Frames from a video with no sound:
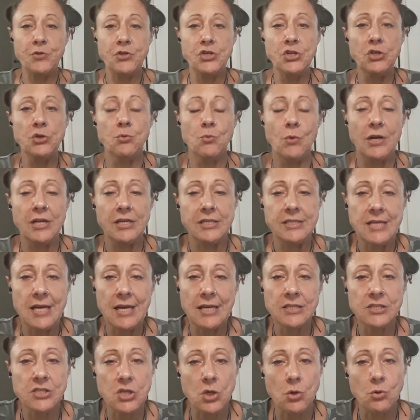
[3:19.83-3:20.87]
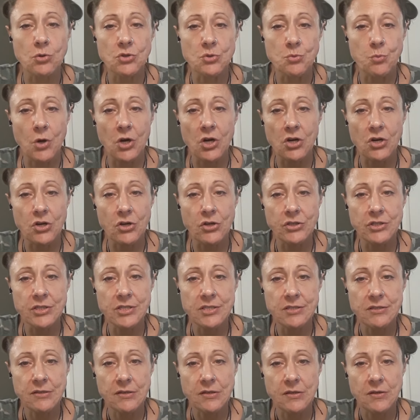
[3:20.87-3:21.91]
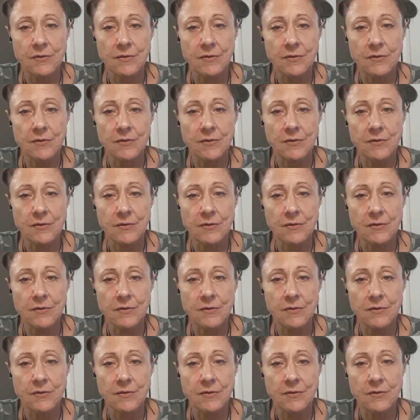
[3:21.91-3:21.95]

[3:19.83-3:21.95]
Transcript: to test those words?